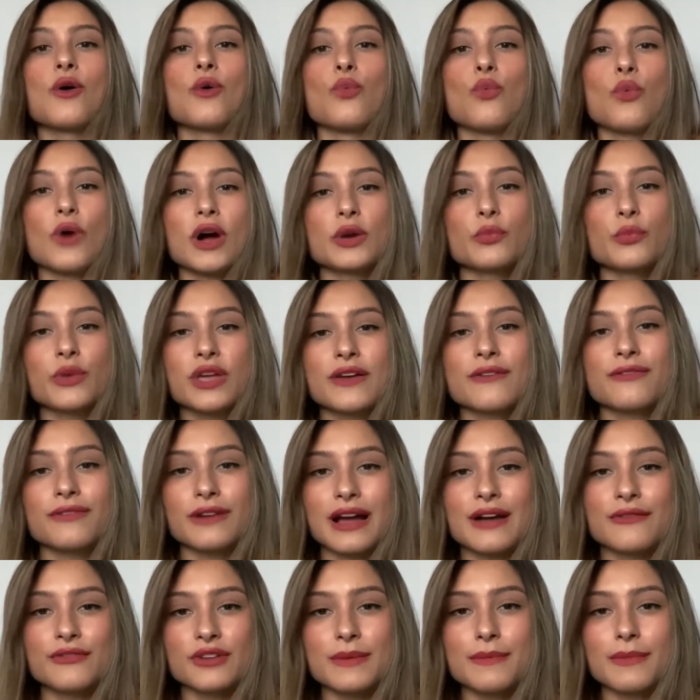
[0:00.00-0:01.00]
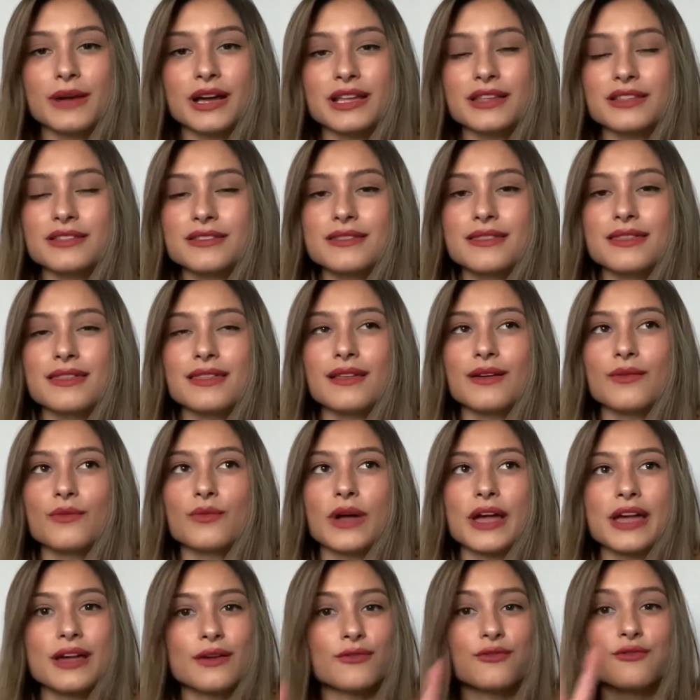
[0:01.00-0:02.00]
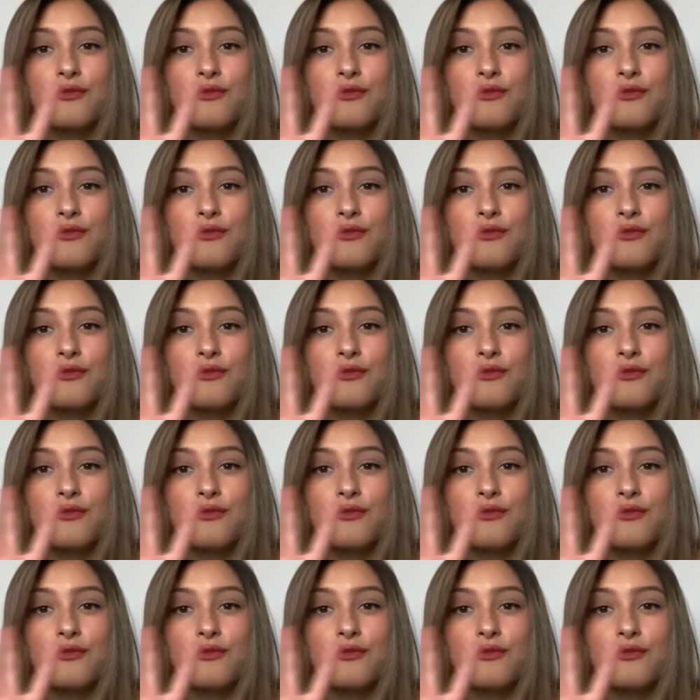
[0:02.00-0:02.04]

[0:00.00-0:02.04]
1 week for every month, right?